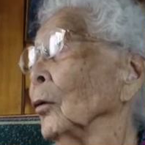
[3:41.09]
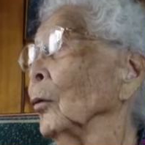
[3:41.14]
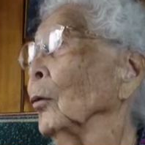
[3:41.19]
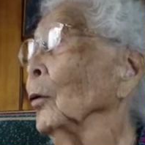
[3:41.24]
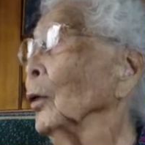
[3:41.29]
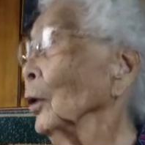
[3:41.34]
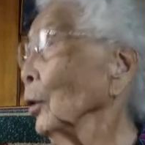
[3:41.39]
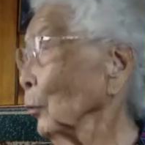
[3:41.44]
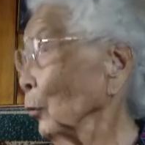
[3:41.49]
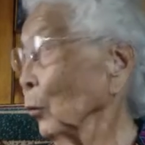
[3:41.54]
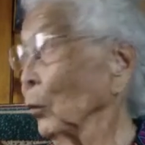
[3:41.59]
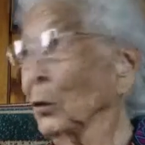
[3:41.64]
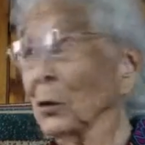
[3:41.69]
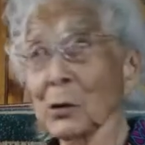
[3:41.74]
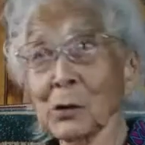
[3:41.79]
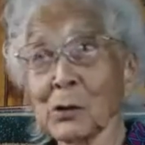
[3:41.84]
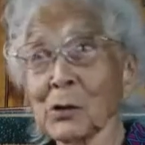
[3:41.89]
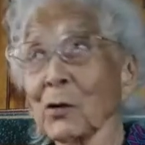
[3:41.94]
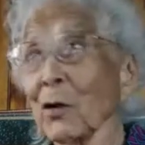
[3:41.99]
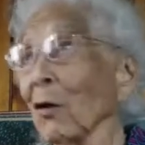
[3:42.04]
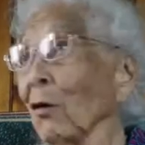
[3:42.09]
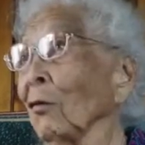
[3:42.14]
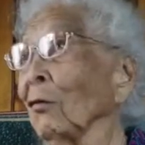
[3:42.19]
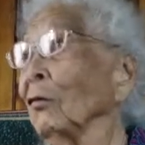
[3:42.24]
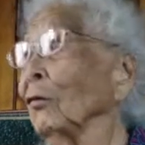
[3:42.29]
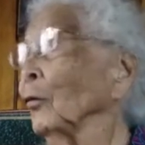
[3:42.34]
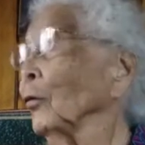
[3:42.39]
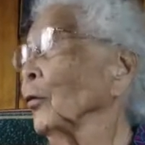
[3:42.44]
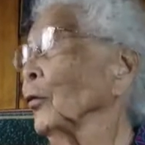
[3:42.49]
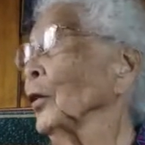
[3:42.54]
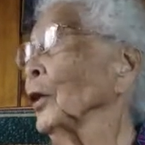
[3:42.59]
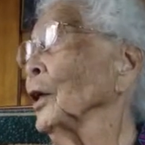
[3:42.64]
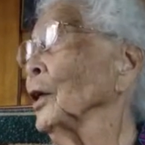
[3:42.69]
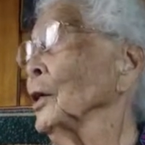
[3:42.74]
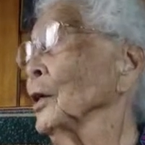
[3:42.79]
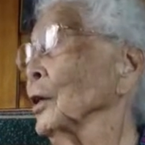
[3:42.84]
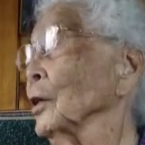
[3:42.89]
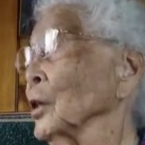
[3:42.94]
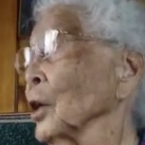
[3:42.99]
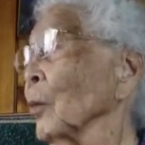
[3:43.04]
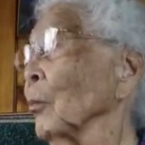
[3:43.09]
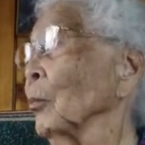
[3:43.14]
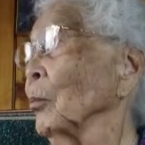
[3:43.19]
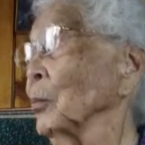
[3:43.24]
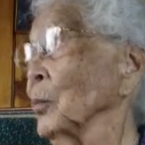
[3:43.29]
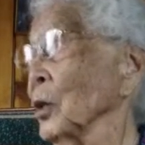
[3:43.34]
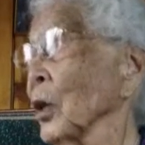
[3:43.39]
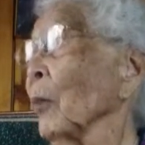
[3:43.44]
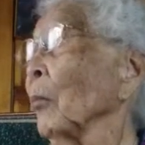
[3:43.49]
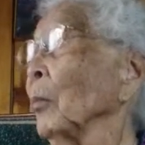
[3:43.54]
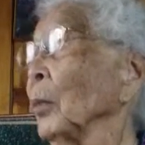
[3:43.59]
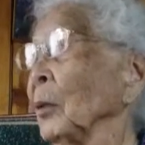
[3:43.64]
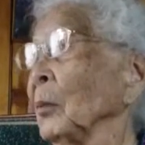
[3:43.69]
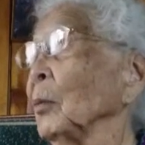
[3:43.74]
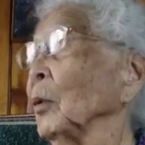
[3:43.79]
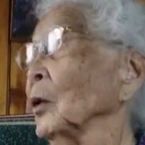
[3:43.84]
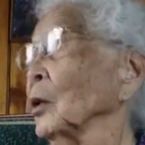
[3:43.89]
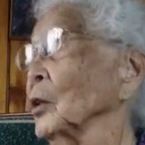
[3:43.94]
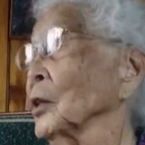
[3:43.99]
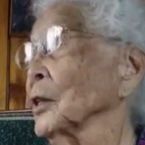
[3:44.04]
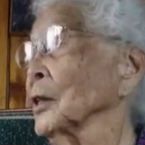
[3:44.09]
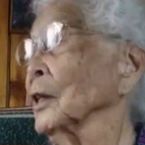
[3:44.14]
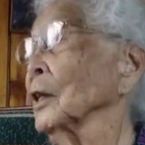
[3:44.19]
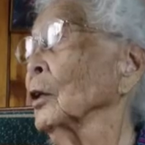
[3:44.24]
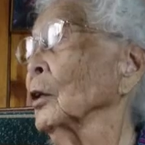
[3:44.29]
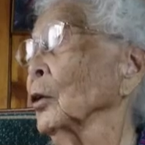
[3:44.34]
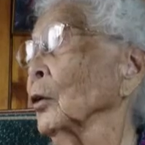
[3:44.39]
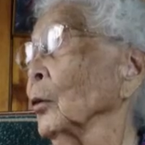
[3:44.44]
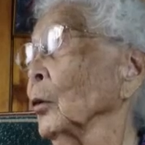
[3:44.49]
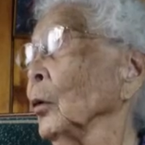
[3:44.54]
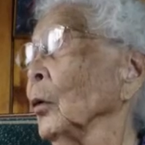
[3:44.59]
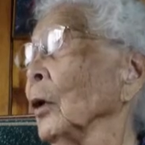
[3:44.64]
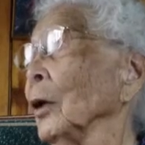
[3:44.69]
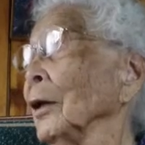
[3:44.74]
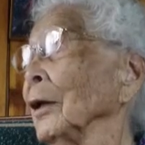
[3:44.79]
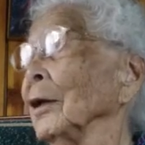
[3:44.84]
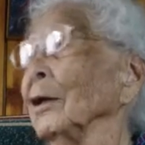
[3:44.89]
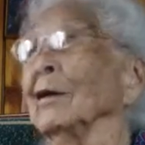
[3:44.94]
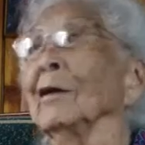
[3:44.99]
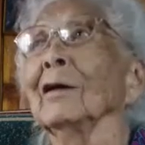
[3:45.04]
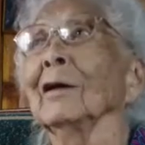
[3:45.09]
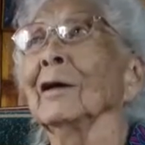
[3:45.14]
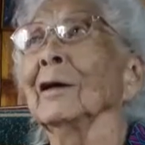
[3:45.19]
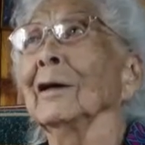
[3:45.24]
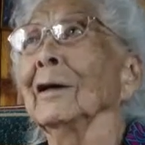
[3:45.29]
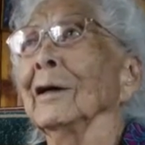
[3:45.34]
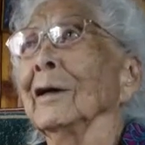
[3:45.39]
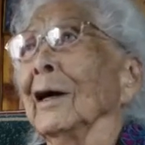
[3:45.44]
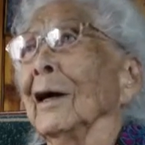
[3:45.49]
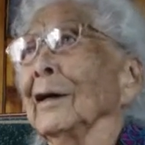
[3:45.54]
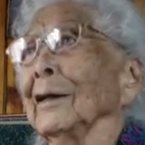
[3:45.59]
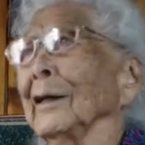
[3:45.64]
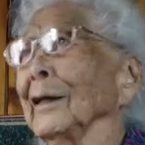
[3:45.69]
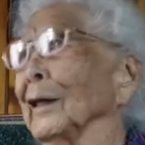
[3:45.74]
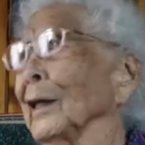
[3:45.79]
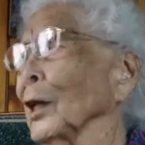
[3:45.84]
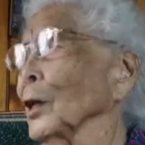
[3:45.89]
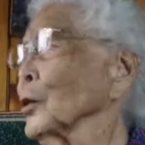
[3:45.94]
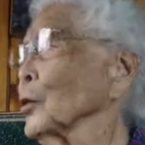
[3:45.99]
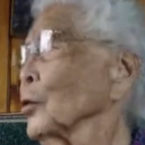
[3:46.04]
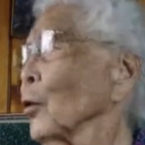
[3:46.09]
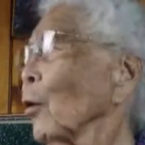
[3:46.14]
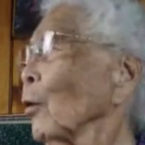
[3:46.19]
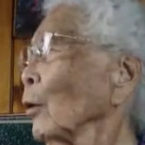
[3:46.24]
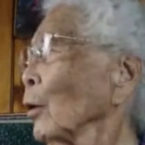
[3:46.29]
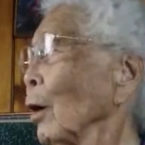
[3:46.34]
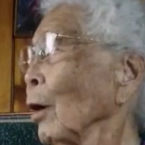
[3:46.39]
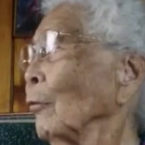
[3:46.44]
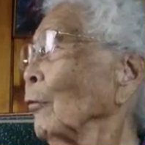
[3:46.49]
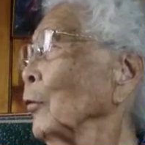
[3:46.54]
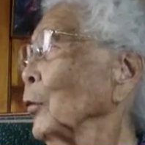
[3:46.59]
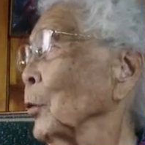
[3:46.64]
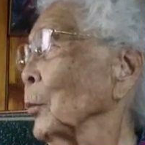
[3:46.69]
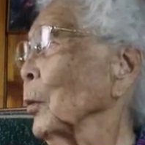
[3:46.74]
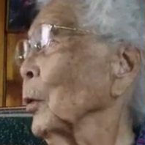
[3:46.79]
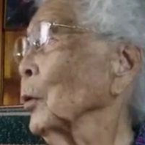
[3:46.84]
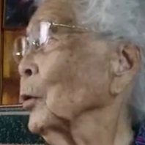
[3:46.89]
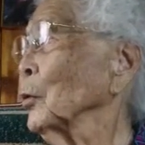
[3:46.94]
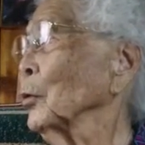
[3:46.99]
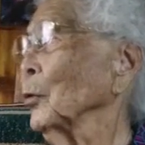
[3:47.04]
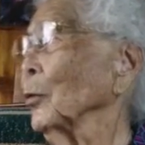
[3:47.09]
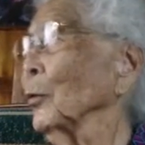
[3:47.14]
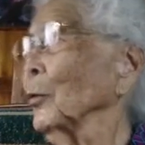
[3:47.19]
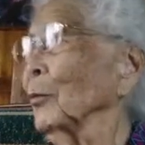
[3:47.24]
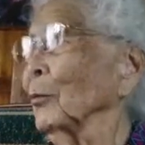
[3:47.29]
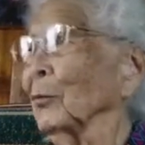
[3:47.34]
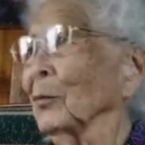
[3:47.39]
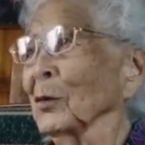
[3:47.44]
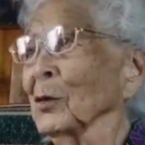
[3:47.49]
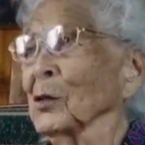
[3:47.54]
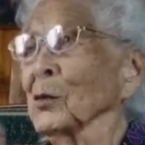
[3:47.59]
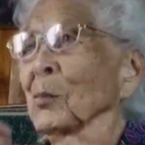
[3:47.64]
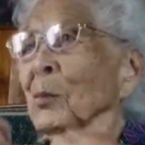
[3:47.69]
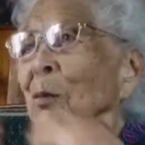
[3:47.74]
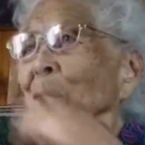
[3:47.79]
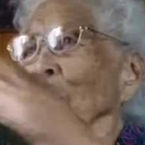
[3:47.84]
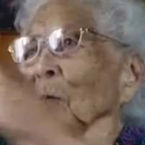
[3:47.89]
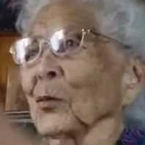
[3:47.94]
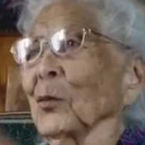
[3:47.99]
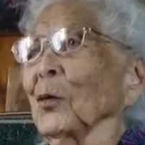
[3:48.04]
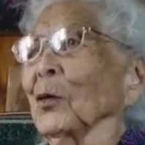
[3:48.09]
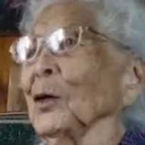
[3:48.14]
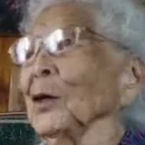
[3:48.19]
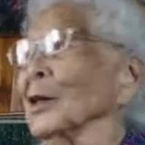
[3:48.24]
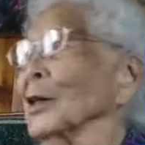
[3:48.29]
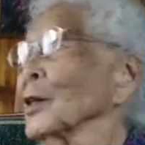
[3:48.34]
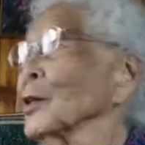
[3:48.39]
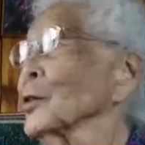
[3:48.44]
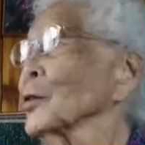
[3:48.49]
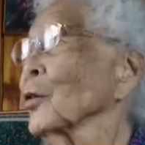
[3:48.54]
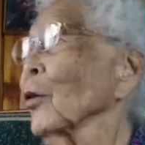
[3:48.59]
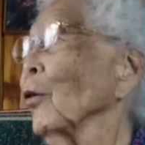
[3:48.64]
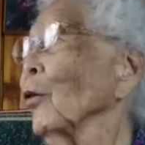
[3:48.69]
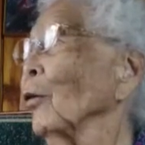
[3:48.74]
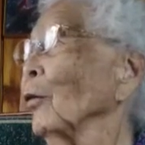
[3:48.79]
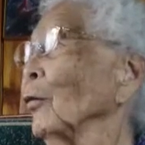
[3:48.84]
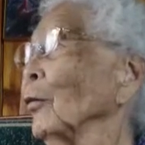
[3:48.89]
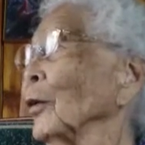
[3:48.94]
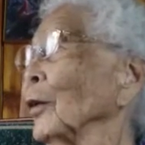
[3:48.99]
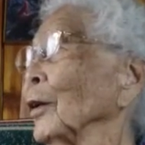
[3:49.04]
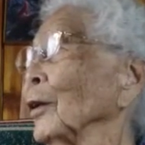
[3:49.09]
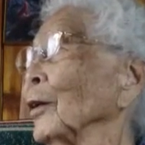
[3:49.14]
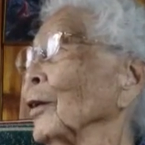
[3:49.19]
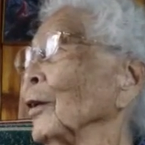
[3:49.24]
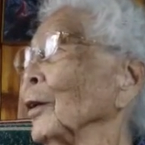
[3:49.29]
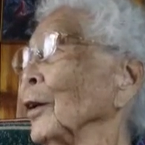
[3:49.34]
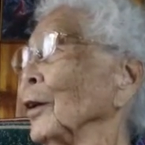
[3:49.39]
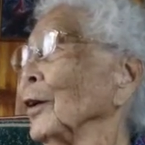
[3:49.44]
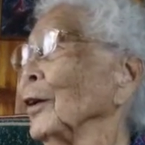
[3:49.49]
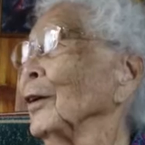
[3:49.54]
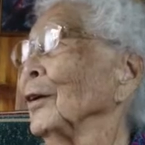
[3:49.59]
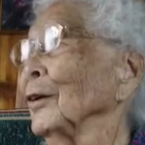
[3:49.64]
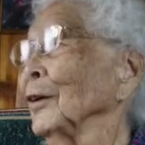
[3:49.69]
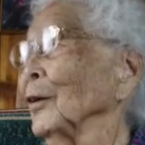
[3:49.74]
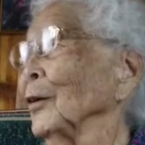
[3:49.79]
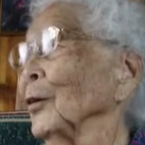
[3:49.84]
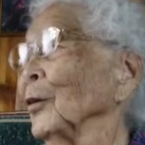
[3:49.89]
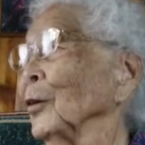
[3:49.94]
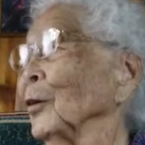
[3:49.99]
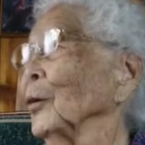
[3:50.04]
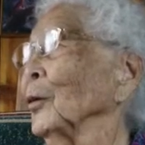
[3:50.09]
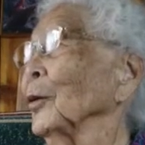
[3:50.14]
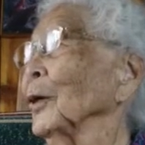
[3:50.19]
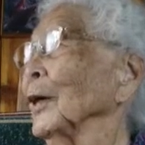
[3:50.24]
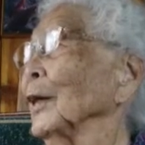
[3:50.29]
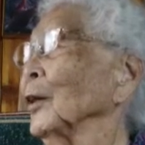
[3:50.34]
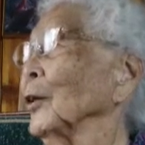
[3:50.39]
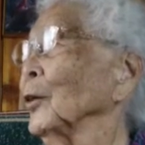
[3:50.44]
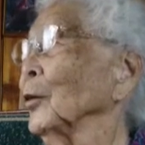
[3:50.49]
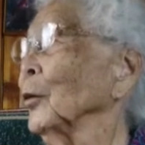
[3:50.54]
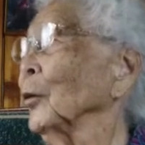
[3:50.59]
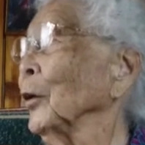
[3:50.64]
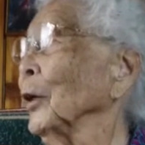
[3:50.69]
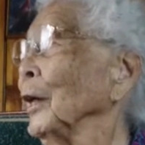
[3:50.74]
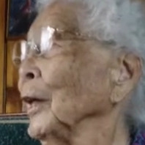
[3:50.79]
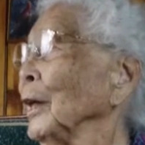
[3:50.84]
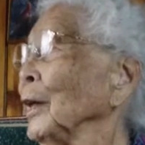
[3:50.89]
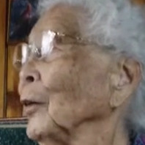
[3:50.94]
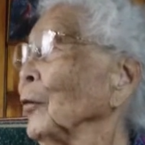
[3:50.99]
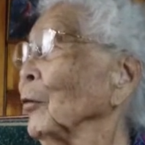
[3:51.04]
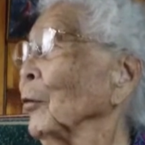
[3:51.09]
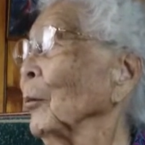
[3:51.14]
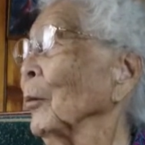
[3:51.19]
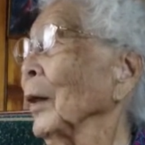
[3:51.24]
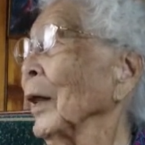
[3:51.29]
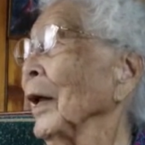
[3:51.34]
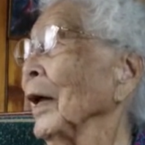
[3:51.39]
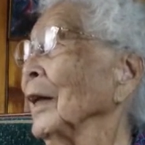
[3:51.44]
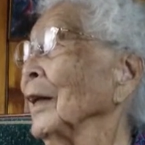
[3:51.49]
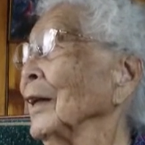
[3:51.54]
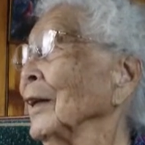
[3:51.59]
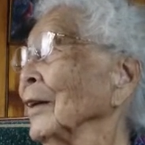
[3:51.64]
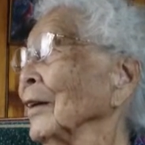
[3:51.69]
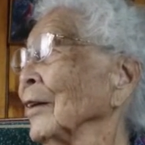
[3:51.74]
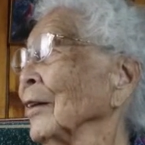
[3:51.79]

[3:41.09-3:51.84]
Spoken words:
Well, wood stove. Some people still do, and I think that's so comfortable to just put wood in the stove, and you get your heat from that.